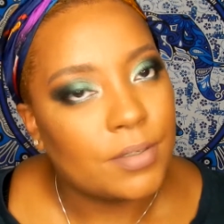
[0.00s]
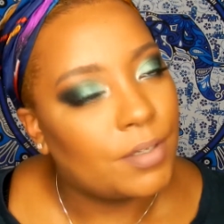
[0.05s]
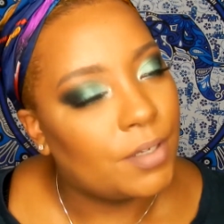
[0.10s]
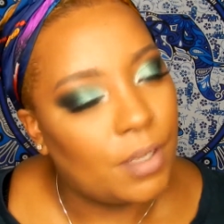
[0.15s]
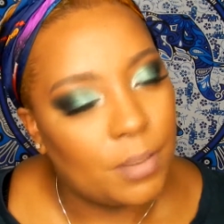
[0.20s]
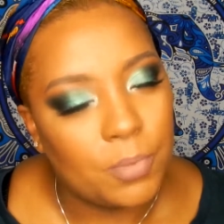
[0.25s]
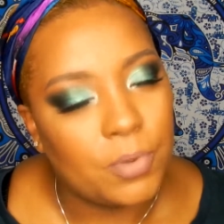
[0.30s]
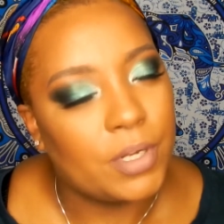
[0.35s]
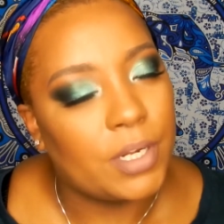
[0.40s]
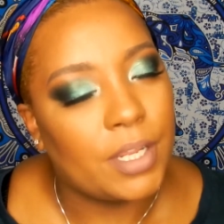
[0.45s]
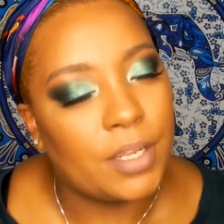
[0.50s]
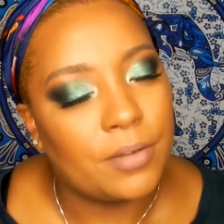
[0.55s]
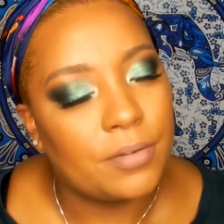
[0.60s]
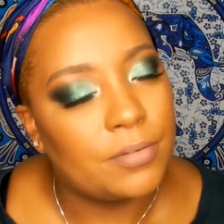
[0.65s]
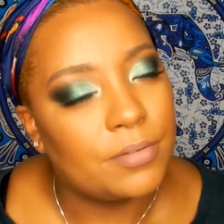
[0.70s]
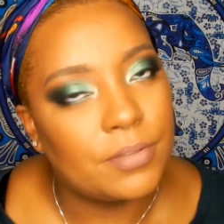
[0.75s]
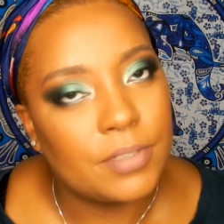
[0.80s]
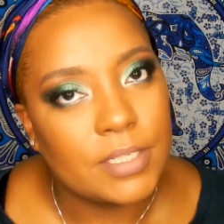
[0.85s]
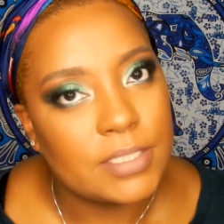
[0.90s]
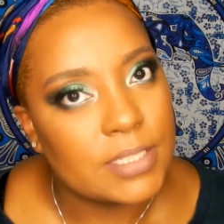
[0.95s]
Come on now,
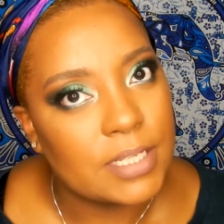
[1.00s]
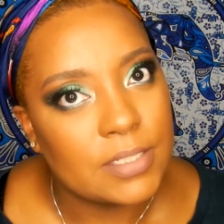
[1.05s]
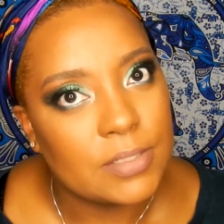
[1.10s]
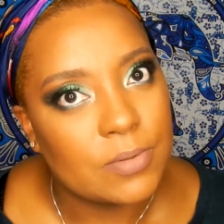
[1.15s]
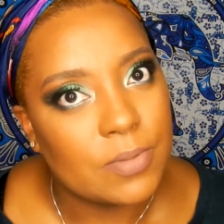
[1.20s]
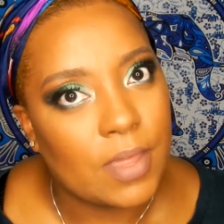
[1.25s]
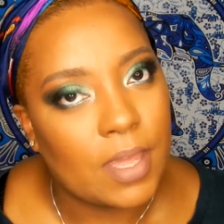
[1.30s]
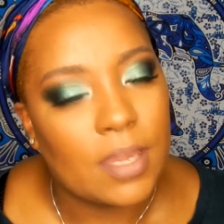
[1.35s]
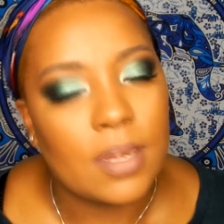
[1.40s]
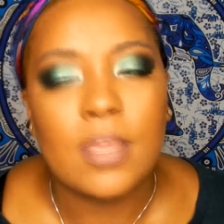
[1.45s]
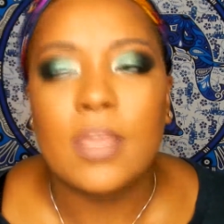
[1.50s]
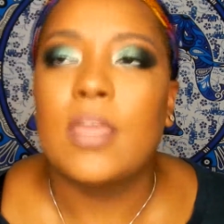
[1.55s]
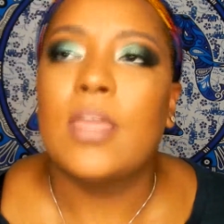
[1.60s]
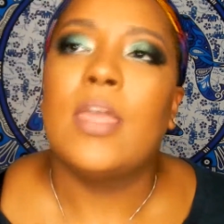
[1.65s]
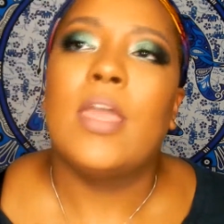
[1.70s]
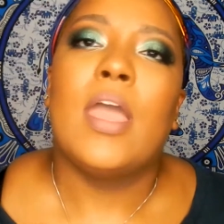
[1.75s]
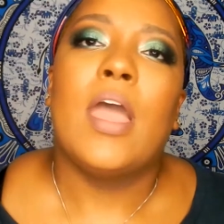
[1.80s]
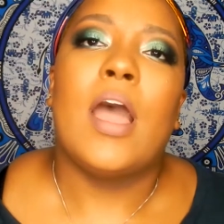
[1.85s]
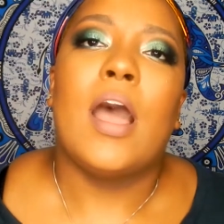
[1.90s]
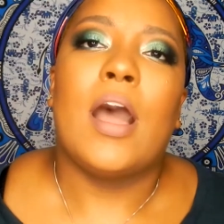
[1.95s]
let's not do
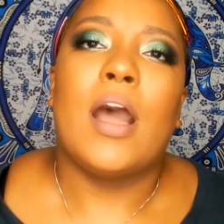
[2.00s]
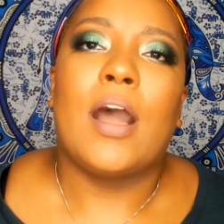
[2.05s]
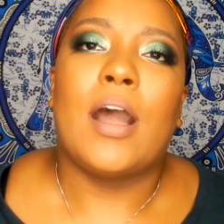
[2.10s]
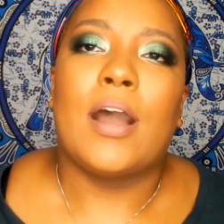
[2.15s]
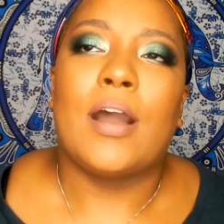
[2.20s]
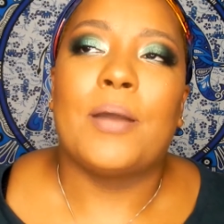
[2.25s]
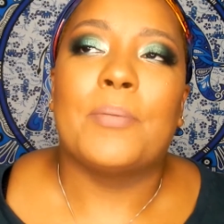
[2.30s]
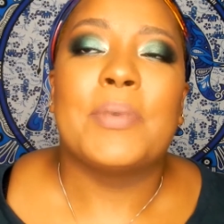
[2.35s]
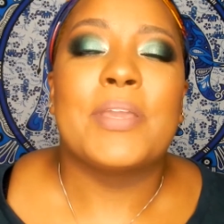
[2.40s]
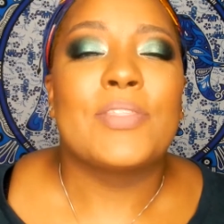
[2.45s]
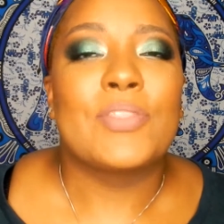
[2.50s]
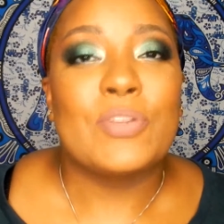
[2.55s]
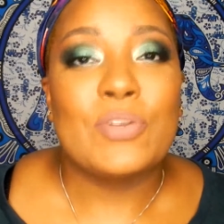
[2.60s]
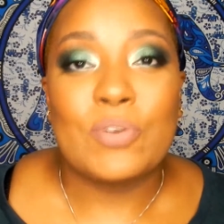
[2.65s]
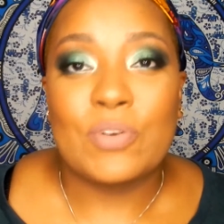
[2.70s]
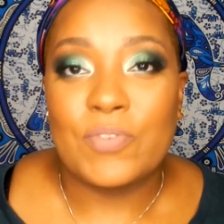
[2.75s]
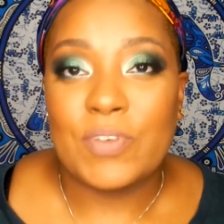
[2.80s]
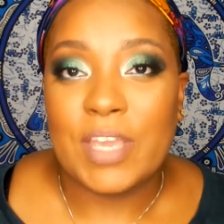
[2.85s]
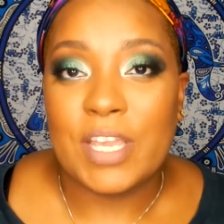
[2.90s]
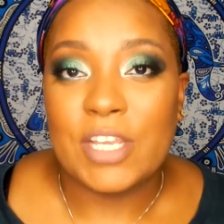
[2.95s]
that. Hit the
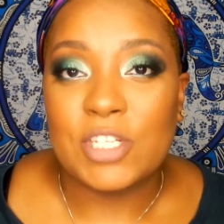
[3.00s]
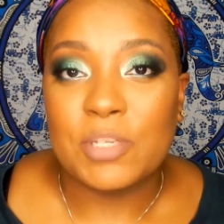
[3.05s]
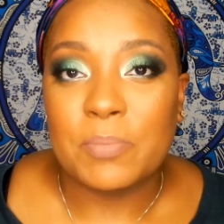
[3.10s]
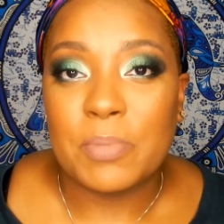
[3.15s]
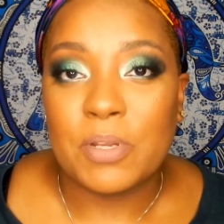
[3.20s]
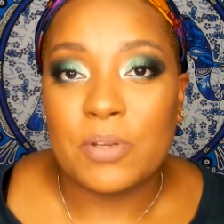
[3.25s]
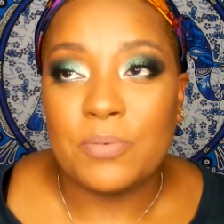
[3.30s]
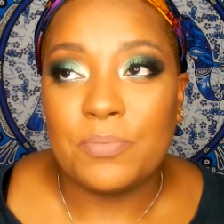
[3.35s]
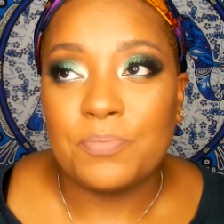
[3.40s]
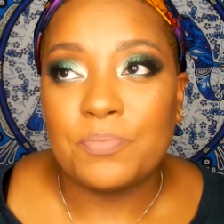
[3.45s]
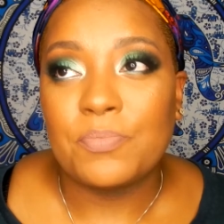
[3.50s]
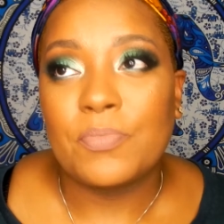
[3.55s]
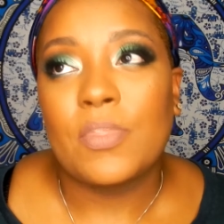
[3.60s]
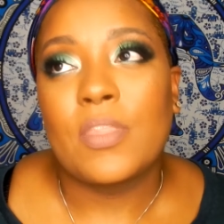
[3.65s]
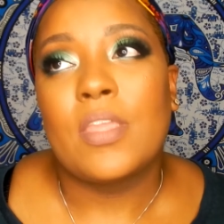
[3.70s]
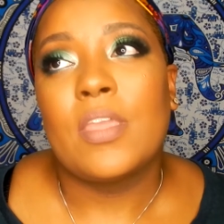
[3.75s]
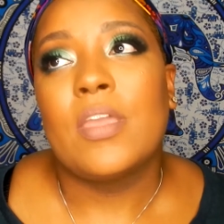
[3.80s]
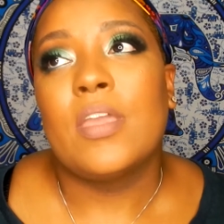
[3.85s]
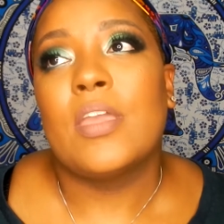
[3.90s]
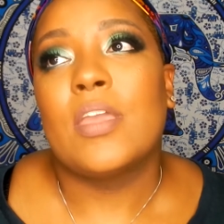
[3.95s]
notification bell.
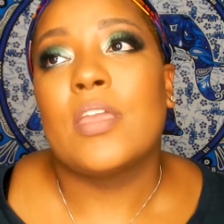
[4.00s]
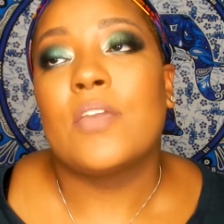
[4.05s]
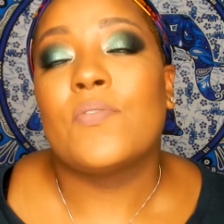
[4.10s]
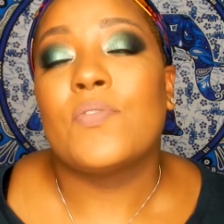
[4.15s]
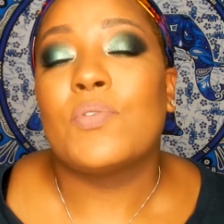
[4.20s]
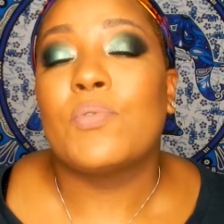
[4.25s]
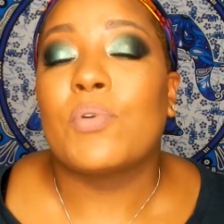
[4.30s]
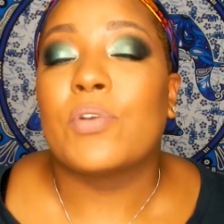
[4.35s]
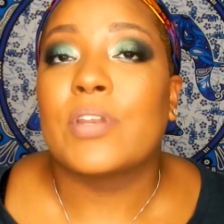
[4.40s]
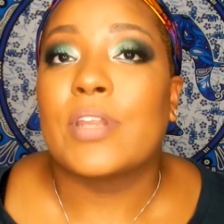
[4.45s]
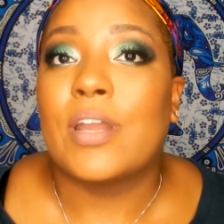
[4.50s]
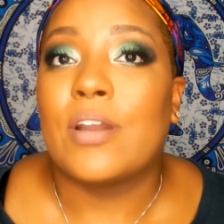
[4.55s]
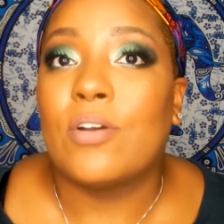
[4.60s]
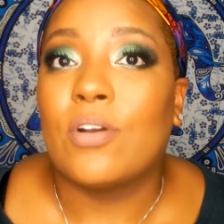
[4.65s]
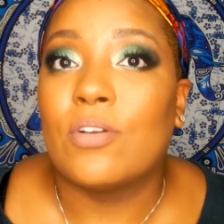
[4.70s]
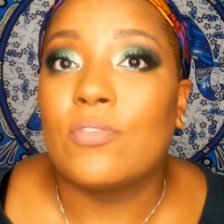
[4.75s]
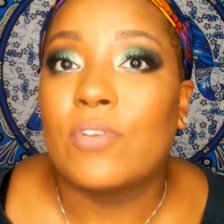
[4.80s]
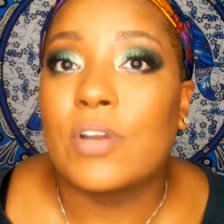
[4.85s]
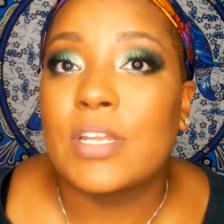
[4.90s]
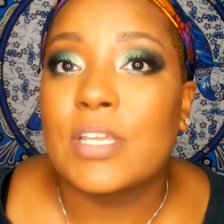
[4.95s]
If you are not
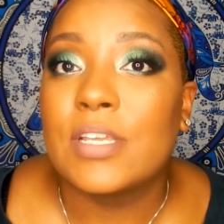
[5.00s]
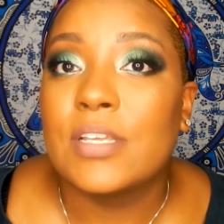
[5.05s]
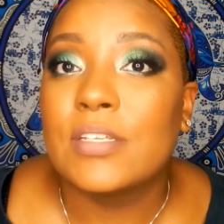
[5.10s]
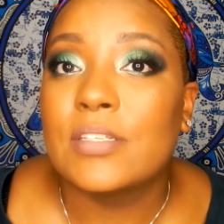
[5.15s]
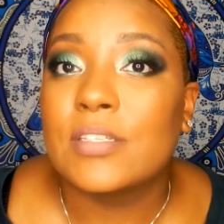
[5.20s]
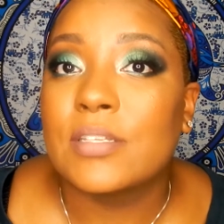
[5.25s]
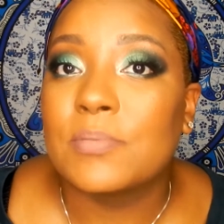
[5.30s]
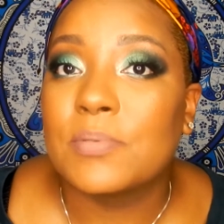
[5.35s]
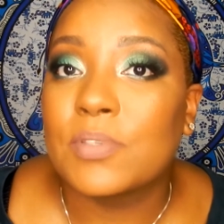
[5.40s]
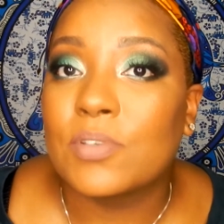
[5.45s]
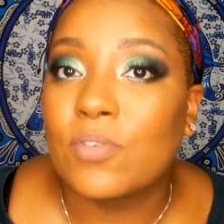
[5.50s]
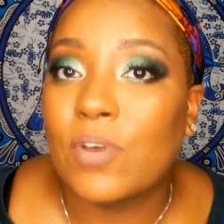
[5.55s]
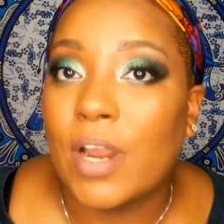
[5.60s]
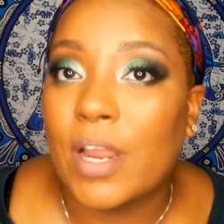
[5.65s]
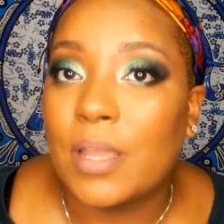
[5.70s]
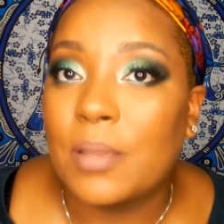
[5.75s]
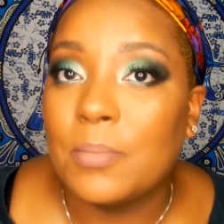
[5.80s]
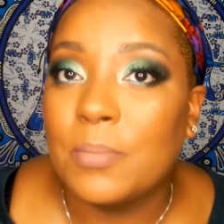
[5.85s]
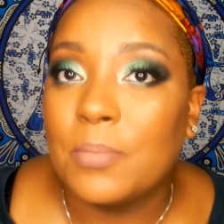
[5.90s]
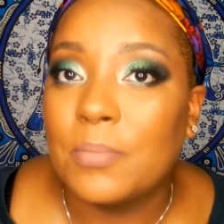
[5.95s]
already,
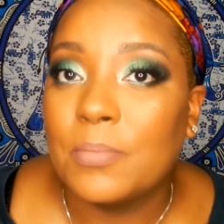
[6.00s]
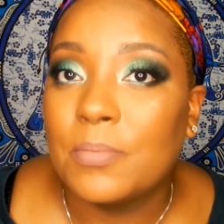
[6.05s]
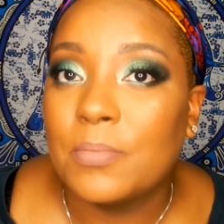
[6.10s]
subscribe.